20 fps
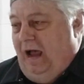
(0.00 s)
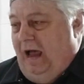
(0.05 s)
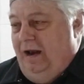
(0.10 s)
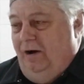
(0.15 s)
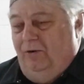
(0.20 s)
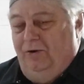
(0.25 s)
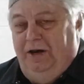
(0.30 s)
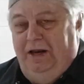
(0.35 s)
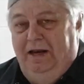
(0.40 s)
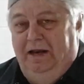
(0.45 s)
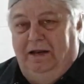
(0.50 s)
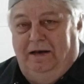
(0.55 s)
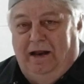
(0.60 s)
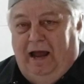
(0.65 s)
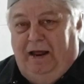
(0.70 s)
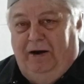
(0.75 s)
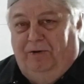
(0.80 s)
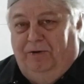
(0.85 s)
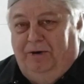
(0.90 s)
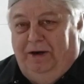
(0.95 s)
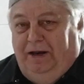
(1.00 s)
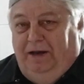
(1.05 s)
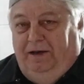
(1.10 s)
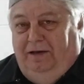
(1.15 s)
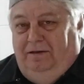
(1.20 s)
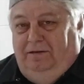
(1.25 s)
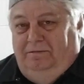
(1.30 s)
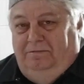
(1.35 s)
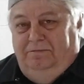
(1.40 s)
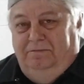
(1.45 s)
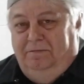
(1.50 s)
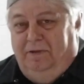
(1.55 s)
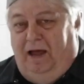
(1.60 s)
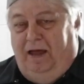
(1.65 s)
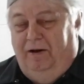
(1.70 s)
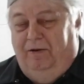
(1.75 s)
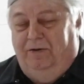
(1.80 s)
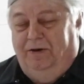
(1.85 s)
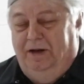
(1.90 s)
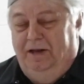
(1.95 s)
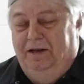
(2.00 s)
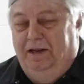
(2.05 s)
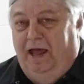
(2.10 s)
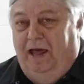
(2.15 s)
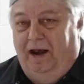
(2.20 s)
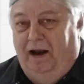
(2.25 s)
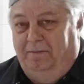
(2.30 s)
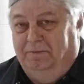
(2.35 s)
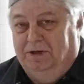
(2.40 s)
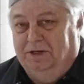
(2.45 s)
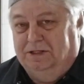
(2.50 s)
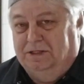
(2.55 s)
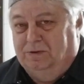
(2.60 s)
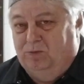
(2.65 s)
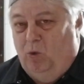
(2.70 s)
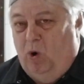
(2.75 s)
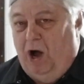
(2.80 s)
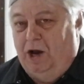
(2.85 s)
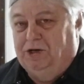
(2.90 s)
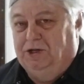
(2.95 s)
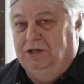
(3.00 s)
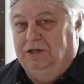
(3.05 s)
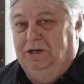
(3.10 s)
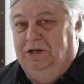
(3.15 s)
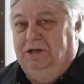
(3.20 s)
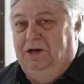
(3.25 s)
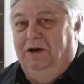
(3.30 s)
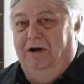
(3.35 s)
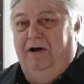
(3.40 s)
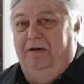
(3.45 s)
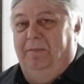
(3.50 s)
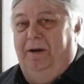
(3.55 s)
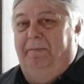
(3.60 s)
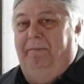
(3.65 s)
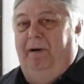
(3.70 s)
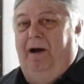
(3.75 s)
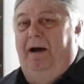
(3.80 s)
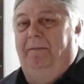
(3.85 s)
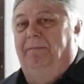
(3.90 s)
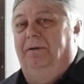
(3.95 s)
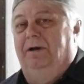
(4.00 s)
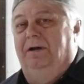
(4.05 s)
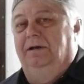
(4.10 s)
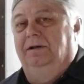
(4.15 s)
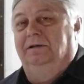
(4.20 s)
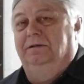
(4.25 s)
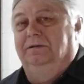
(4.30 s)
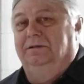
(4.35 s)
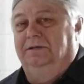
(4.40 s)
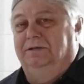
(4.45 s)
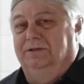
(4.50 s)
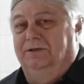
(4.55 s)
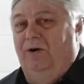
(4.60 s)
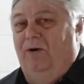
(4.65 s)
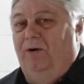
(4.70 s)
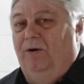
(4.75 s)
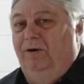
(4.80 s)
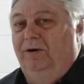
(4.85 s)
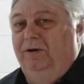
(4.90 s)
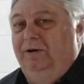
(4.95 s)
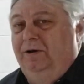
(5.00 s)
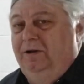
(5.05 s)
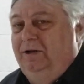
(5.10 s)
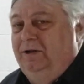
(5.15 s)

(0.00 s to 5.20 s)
I don't need it. I don't need I don't need that. I'm just watching the deer on my property. So